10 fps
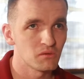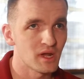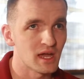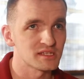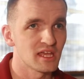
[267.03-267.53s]

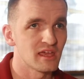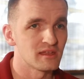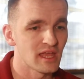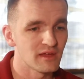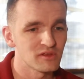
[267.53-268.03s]
rocked,
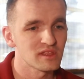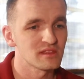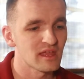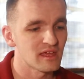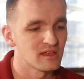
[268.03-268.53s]
and everything
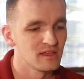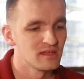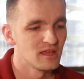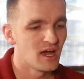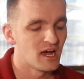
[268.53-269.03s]
that
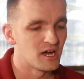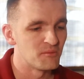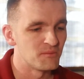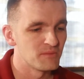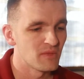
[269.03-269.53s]

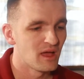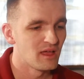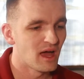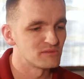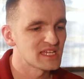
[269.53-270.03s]

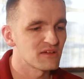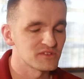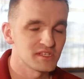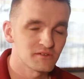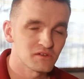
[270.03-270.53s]
I was having
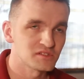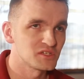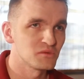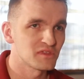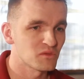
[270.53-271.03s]
difficulty
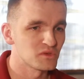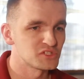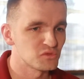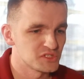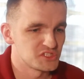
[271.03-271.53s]
with
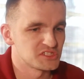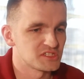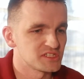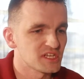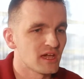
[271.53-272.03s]
was just
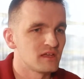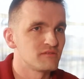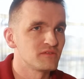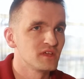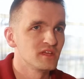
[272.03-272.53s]
this kind
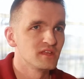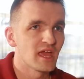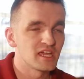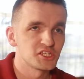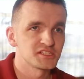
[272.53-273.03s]
of
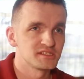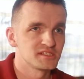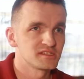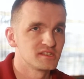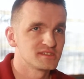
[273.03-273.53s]

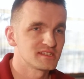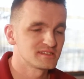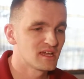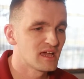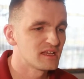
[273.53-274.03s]
anxiousness and this
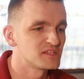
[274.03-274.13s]
anxiety.